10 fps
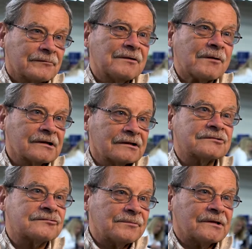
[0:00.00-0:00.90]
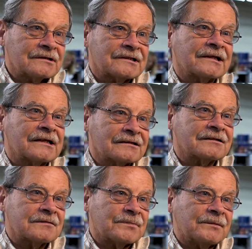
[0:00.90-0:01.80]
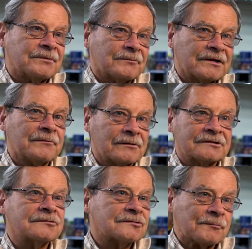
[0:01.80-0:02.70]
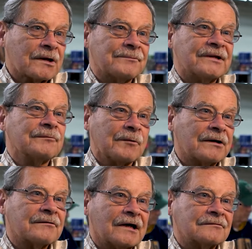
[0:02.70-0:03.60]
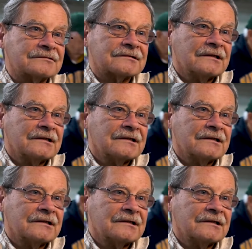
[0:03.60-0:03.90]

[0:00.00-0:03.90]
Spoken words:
We want to distribute it to get it to the people. We don't want to be a warehouse.